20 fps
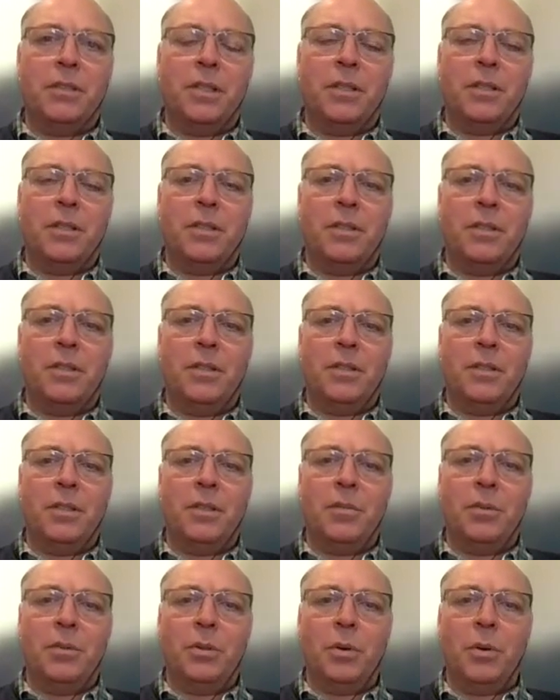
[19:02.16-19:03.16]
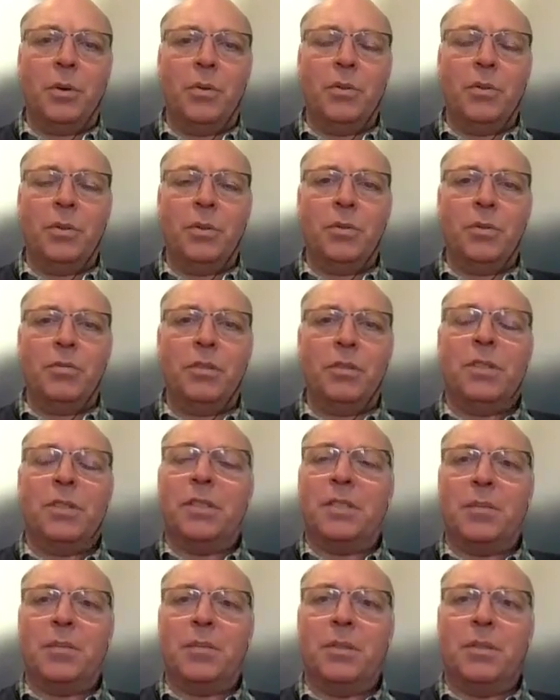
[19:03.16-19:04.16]
that they would cause very
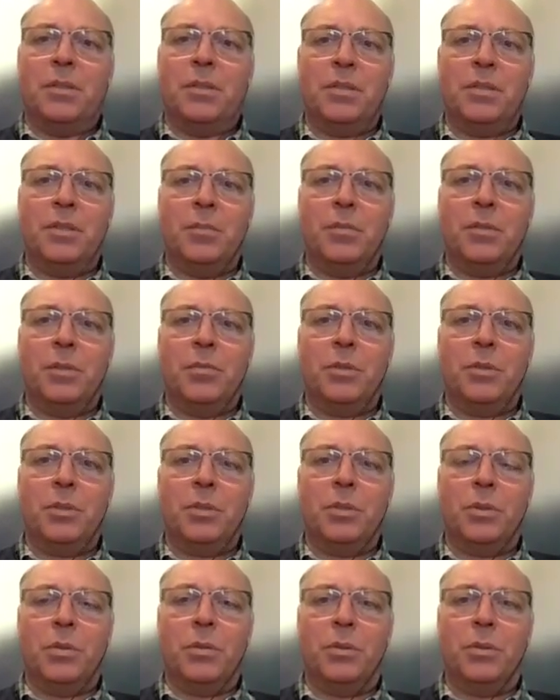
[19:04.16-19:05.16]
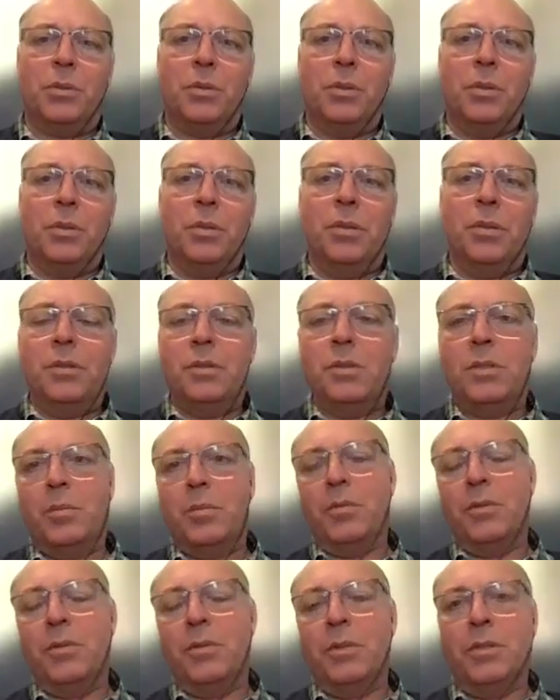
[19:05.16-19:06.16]
similar symptoms to some
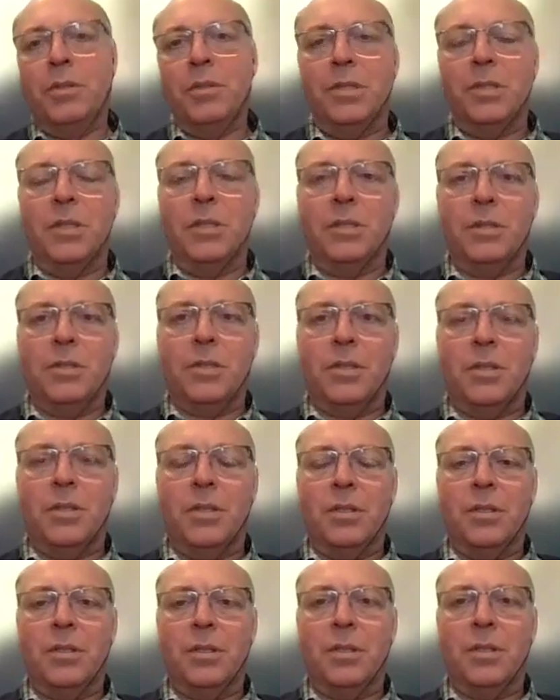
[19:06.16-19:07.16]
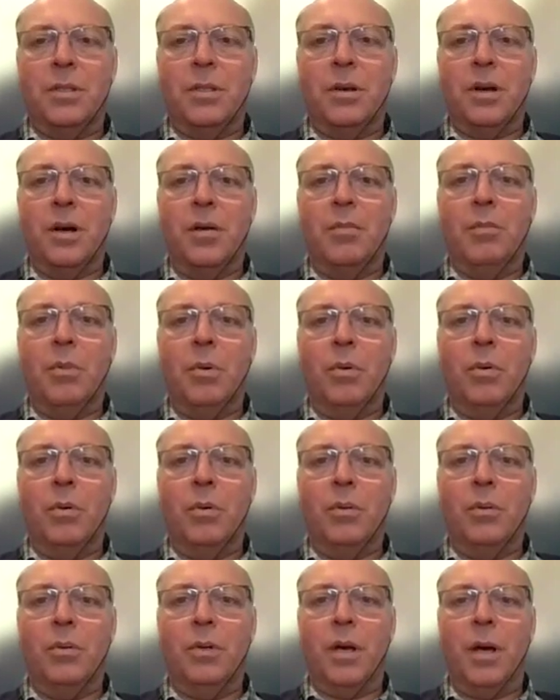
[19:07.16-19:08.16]
of the diseases that are
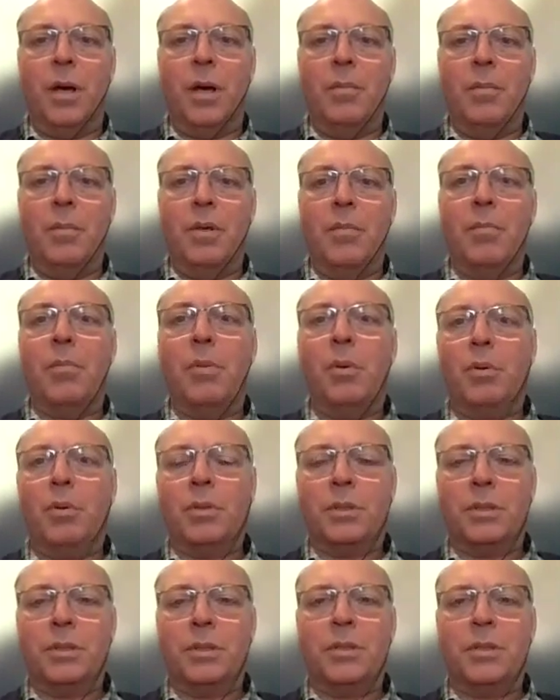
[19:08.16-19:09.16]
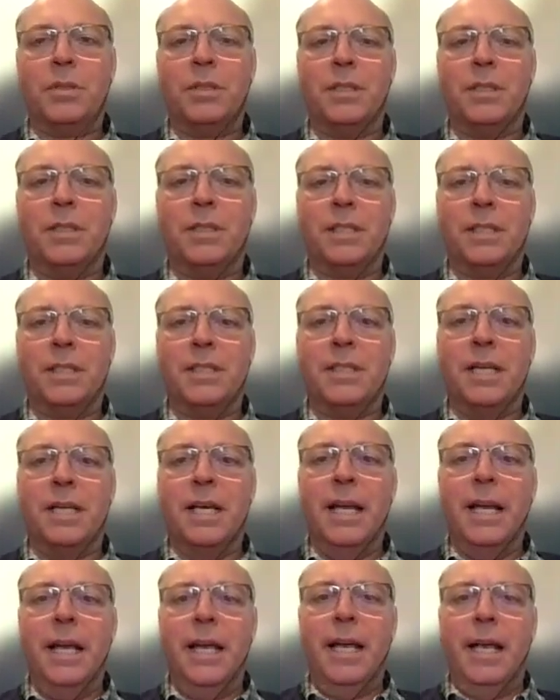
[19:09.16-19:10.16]
more important in a sense.
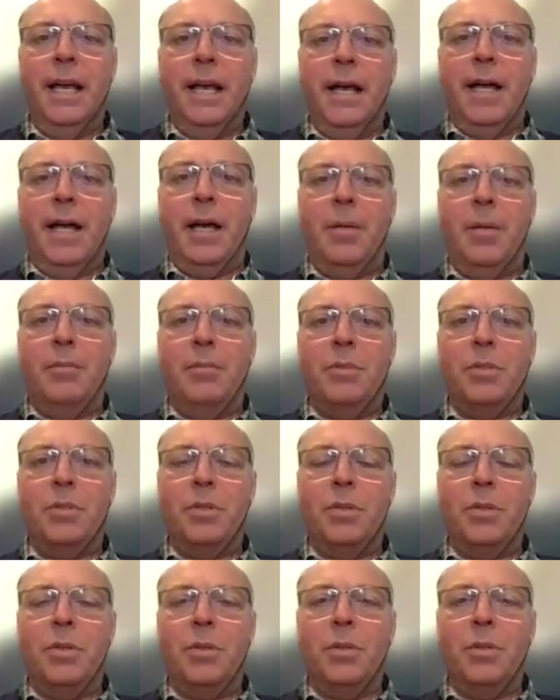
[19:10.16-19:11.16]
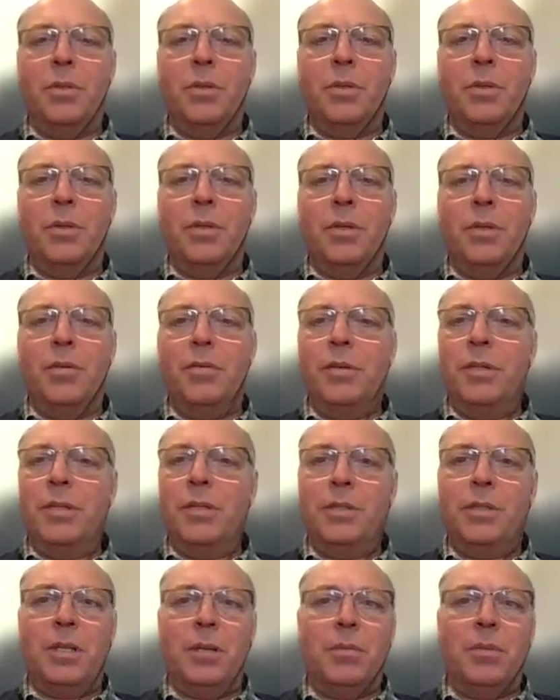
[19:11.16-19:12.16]
So if it
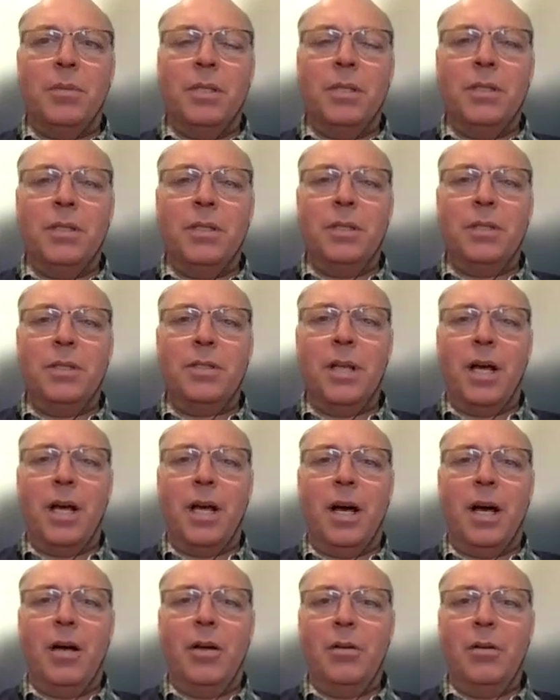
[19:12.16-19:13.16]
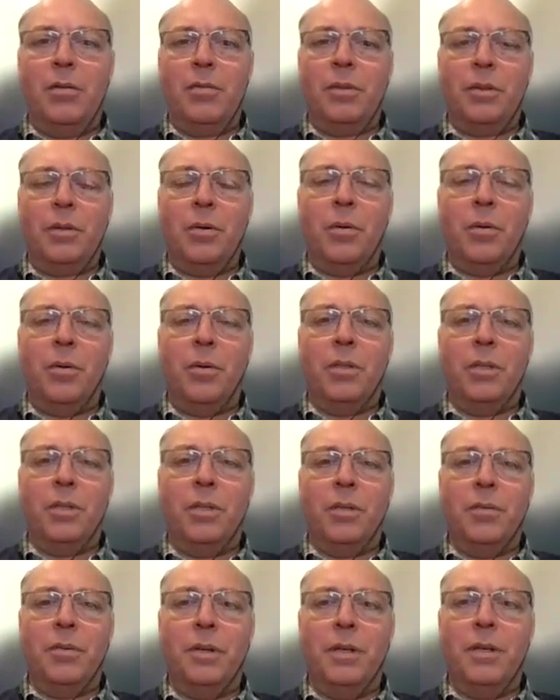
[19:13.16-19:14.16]
is something that's out of the
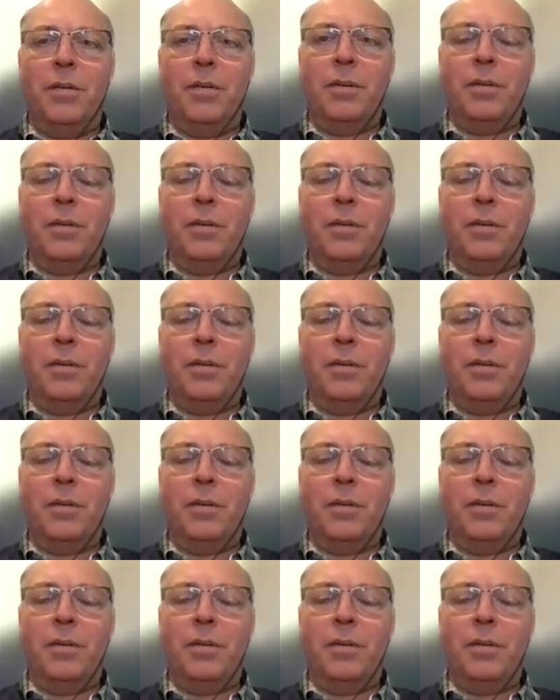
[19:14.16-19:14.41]
ordinary,